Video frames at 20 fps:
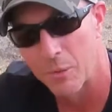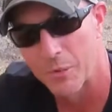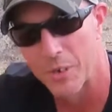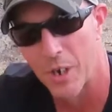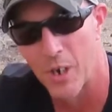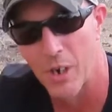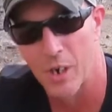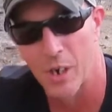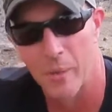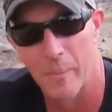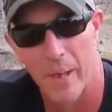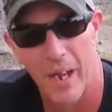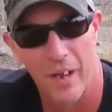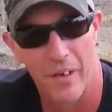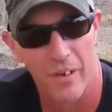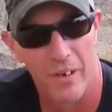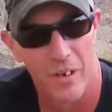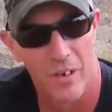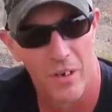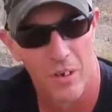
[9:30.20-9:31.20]
we'll talk
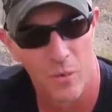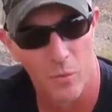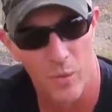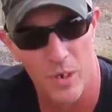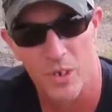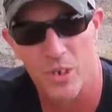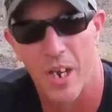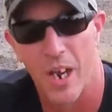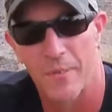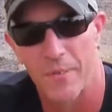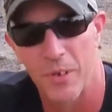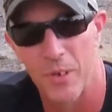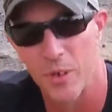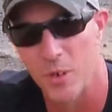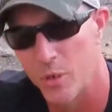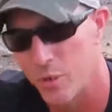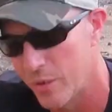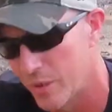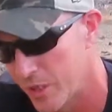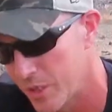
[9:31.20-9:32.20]
about what you have to
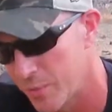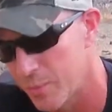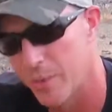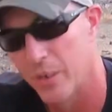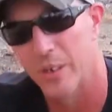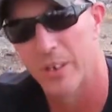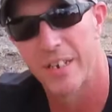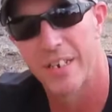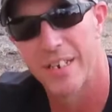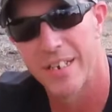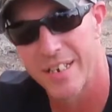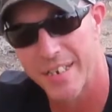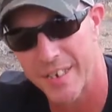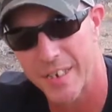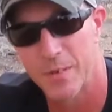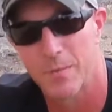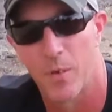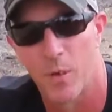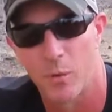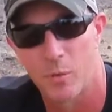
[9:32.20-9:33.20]
do to put
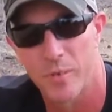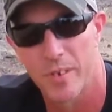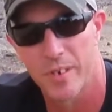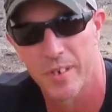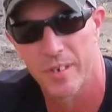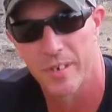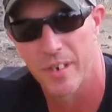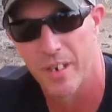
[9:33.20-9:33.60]
6 volts